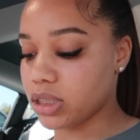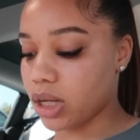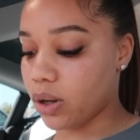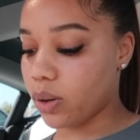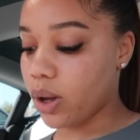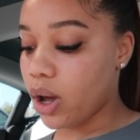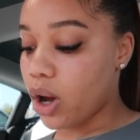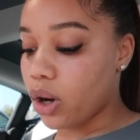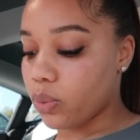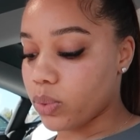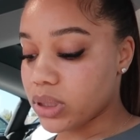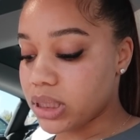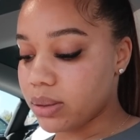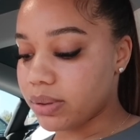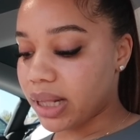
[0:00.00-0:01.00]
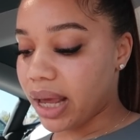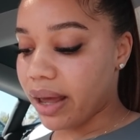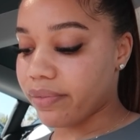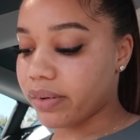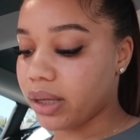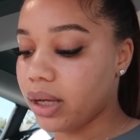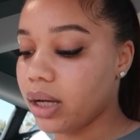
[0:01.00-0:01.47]
So we'll see what they
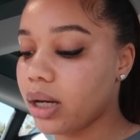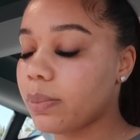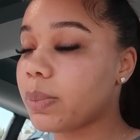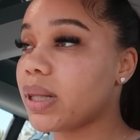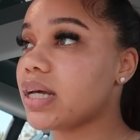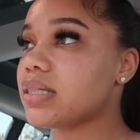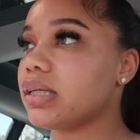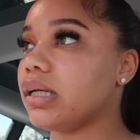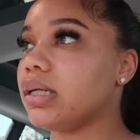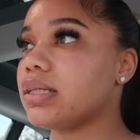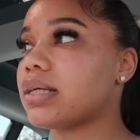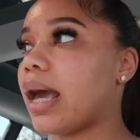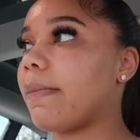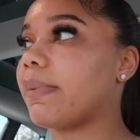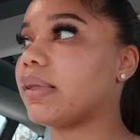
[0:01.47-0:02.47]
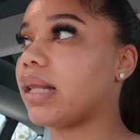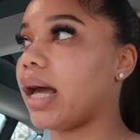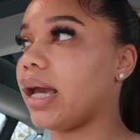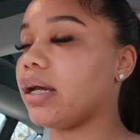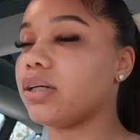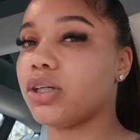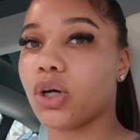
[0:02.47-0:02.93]
have in here plus any type of
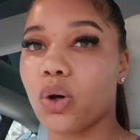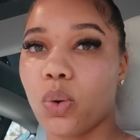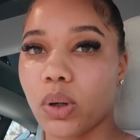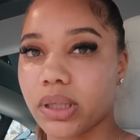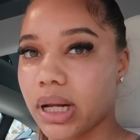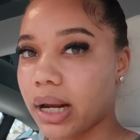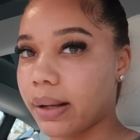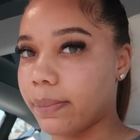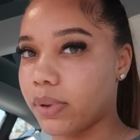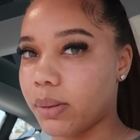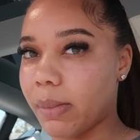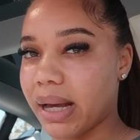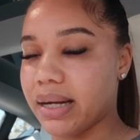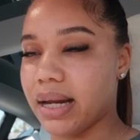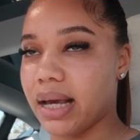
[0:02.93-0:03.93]
like decor that I can put on my